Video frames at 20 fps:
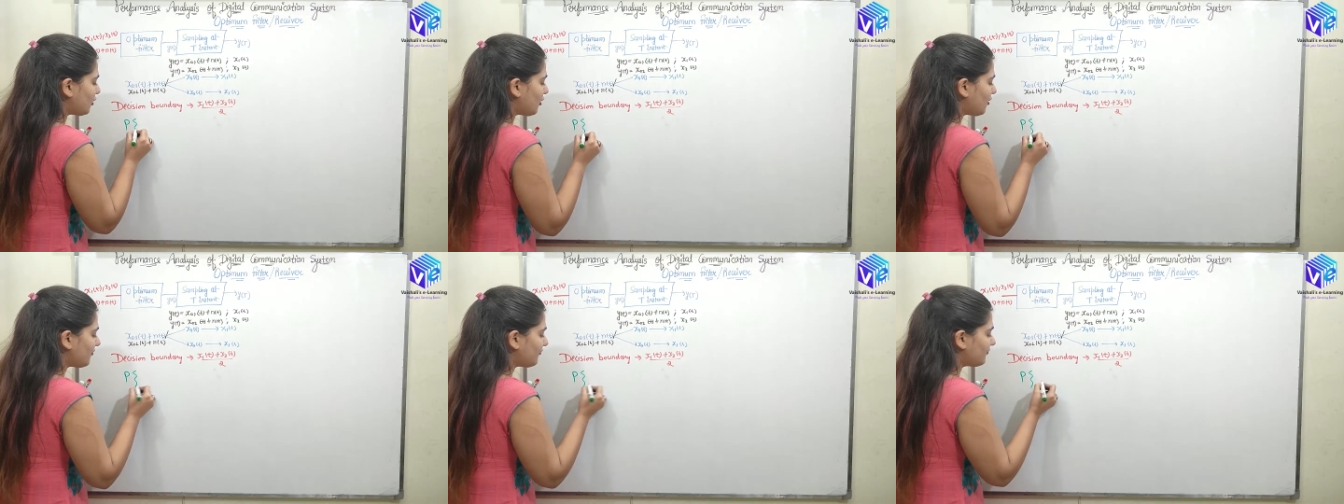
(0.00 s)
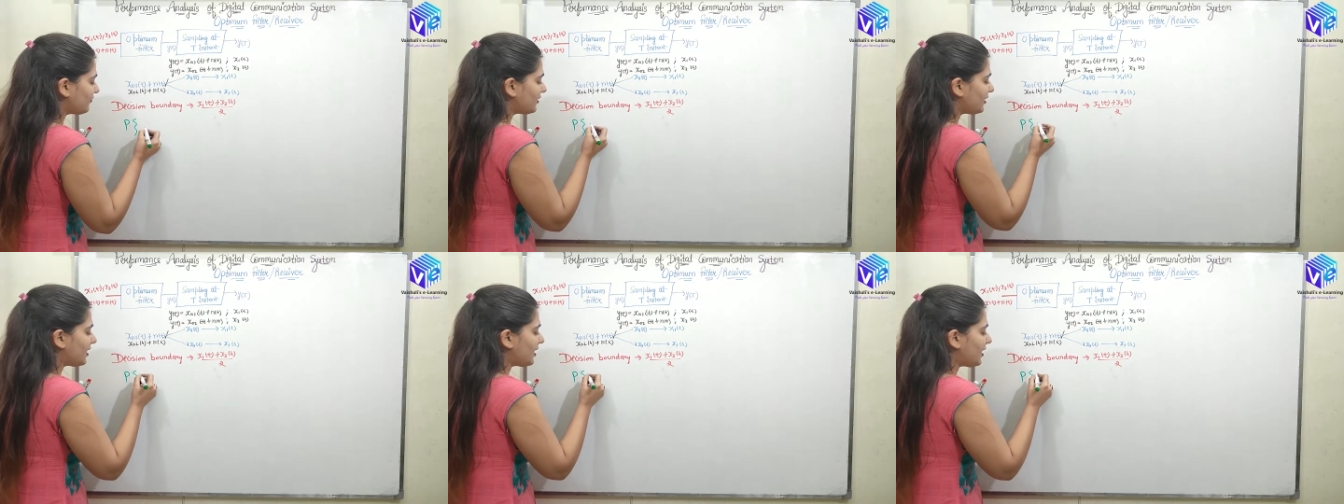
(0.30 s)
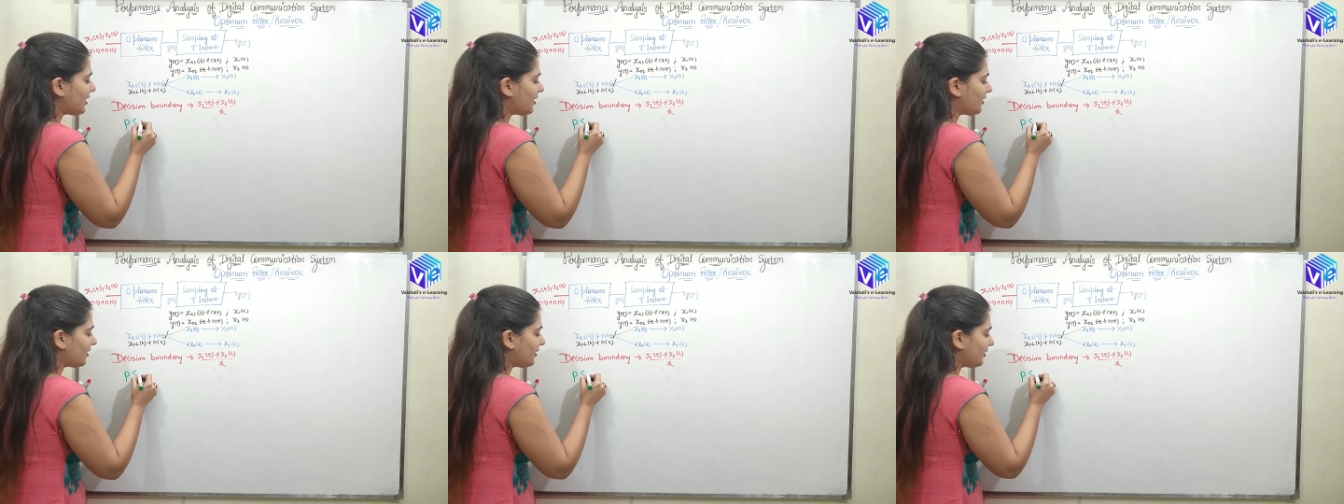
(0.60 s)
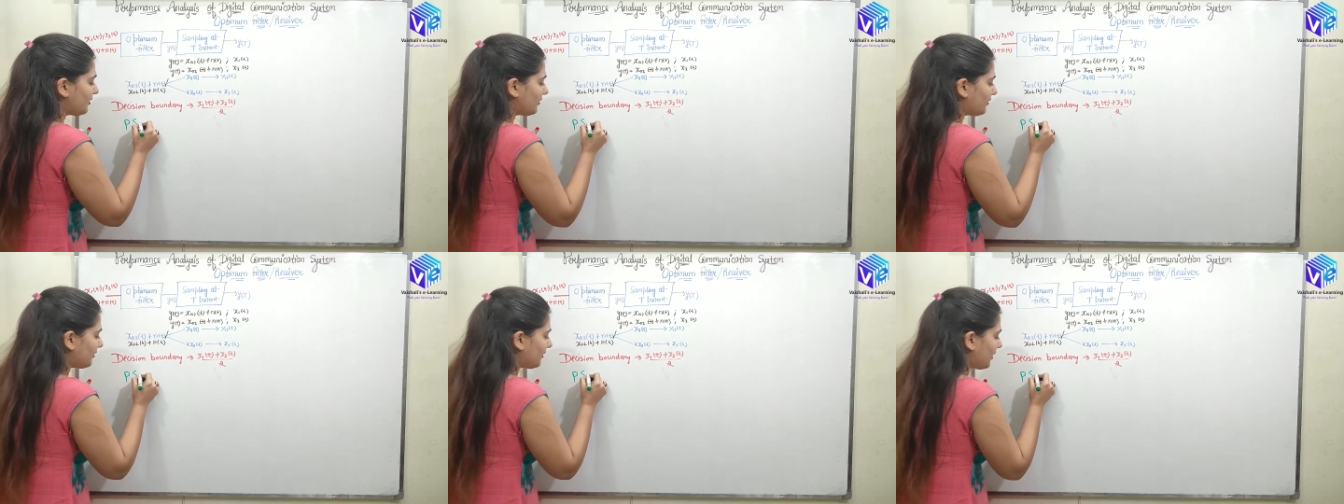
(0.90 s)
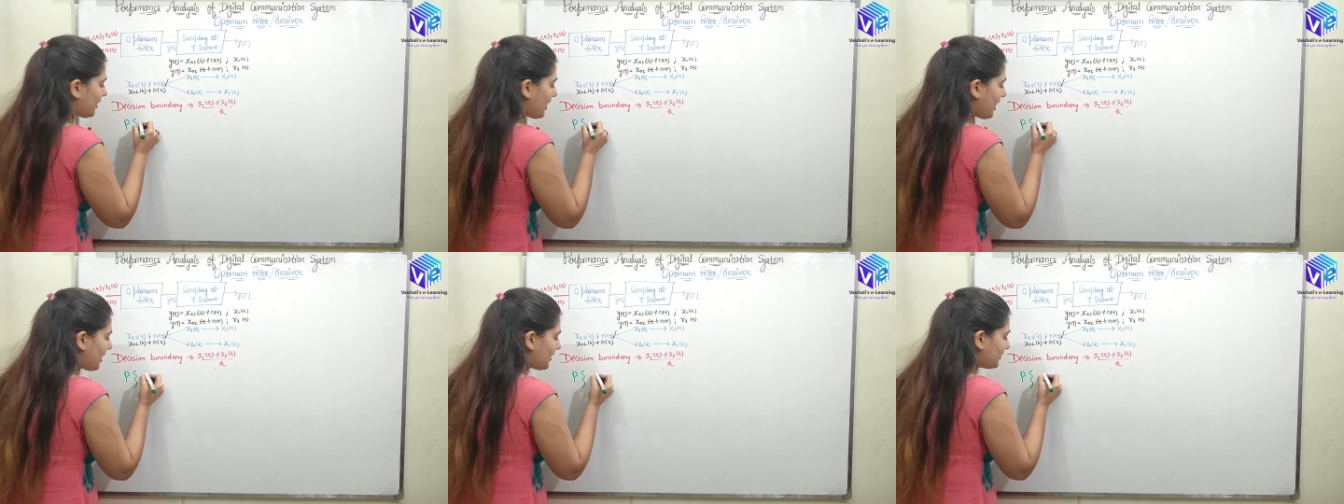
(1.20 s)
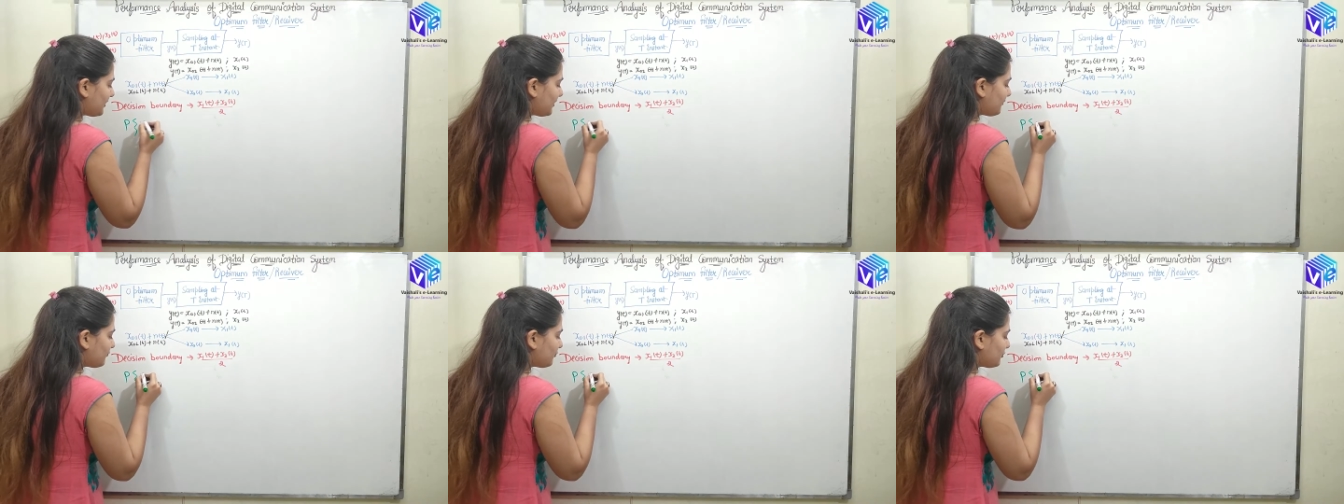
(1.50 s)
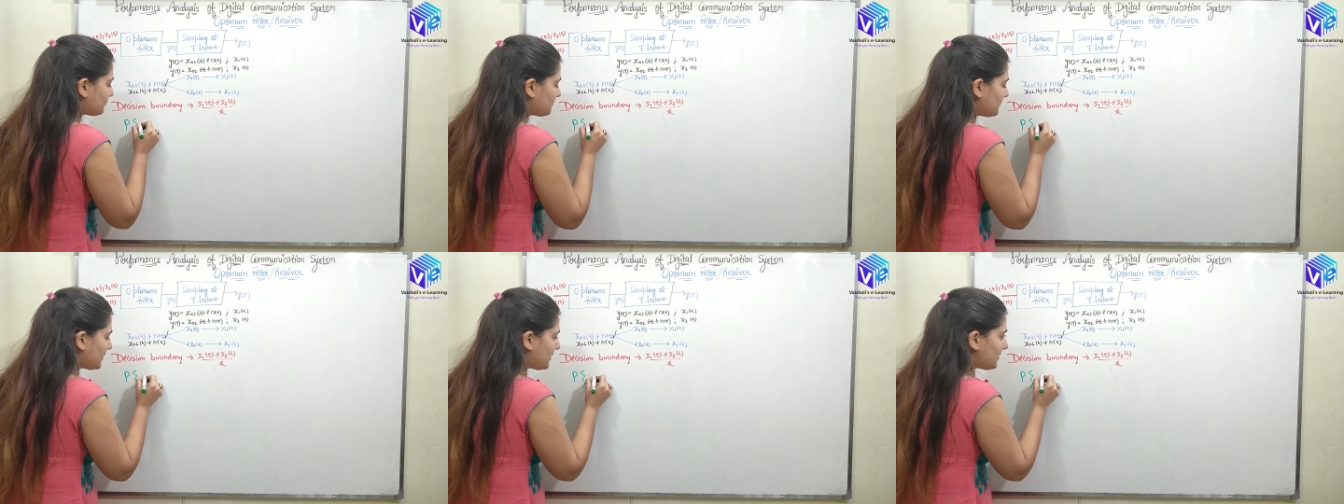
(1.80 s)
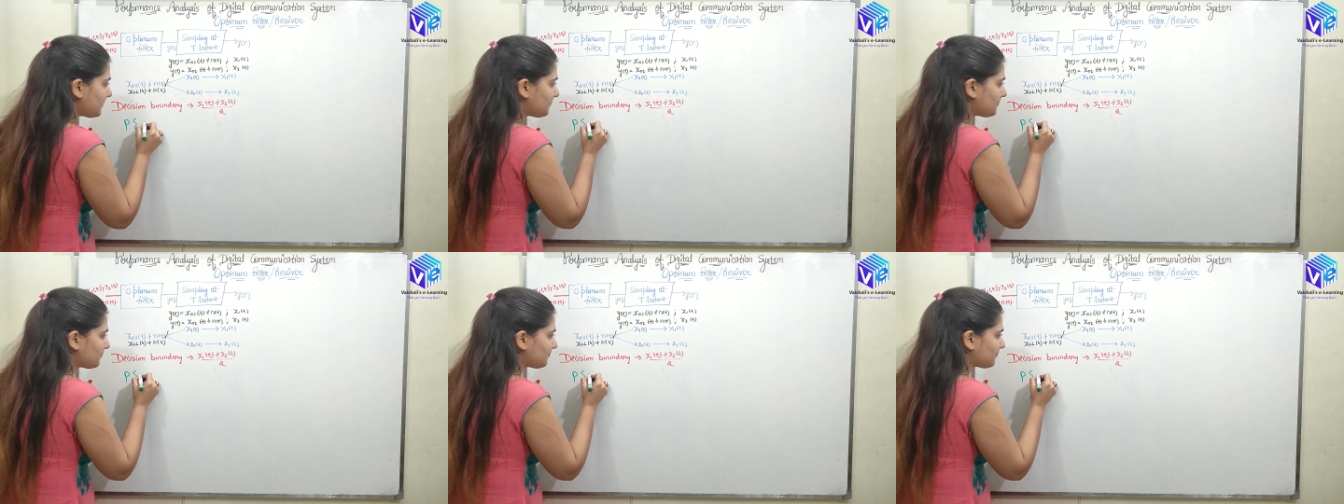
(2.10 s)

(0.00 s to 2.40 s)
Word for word: of error would be